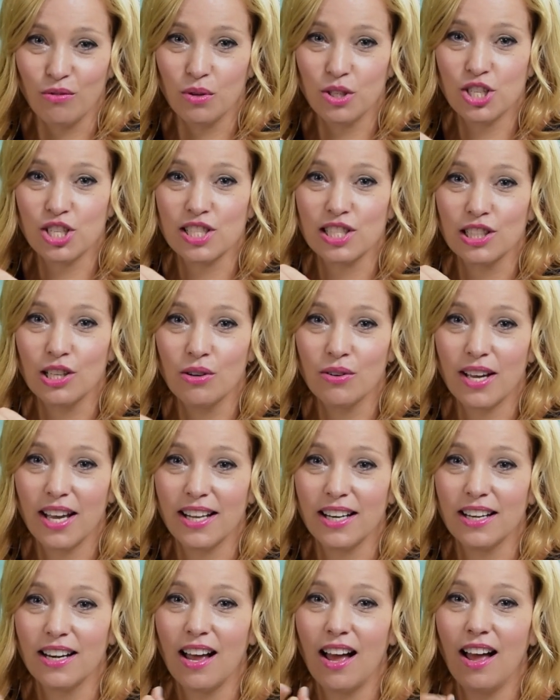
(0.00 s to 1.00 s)
which is
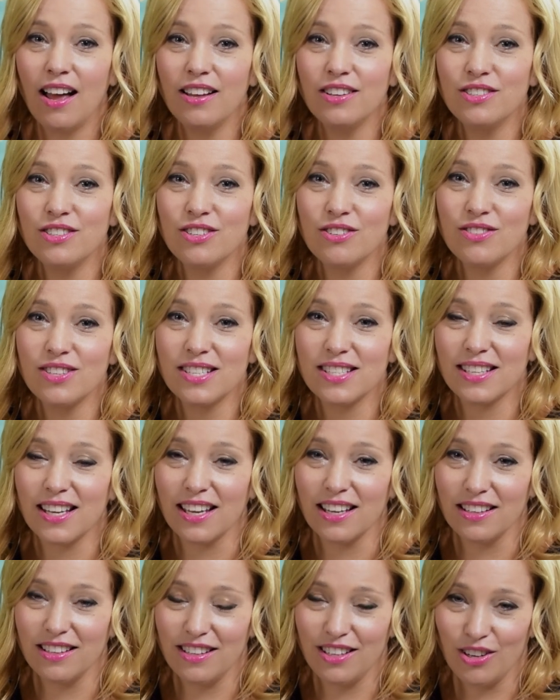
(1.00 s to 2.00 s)
located under the
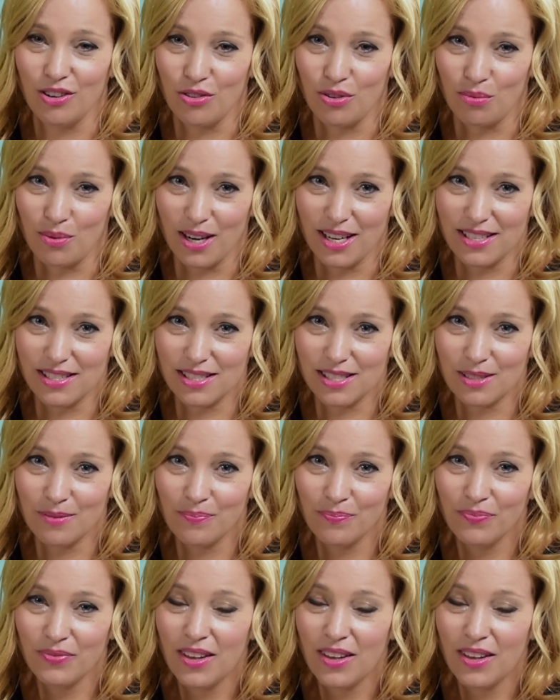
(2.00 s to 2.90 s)
skin near the wrist.